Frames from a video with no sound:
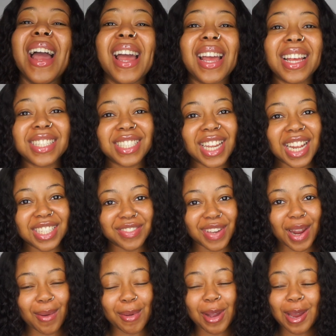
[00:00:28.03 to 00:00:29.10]
In today's
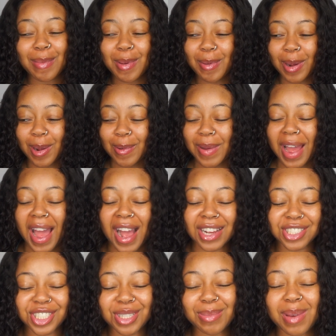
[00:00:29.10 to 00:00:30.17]
video, we're going to be working with
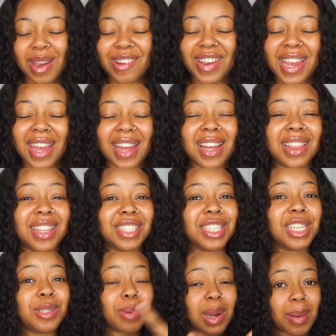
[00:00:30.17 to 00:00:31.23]
Ashimary hair. This
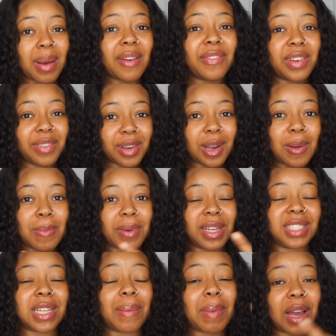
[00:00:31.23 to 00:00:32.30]
is one of my favorite
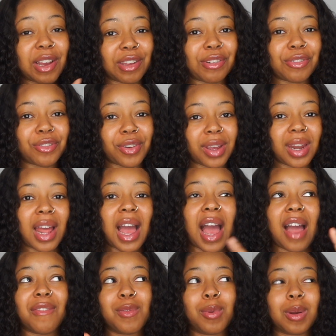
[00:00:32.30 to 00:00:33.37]
companies. I'm not going to front. I
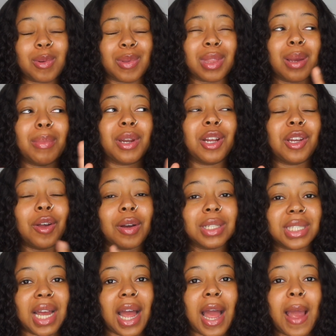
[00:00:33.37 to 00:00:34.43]
haven't worked with them in a long
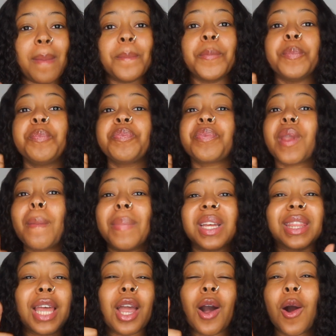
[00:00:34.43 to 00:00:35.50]
time,
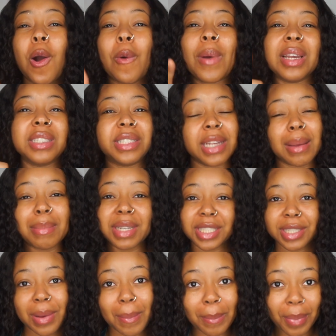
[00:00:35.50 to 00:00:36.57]
but they always sent me
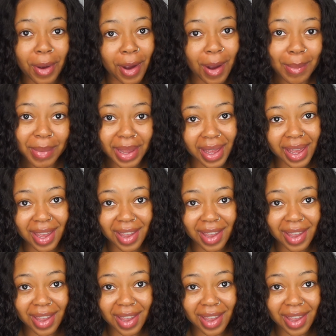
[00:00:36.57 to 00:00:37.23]
some bomb hair,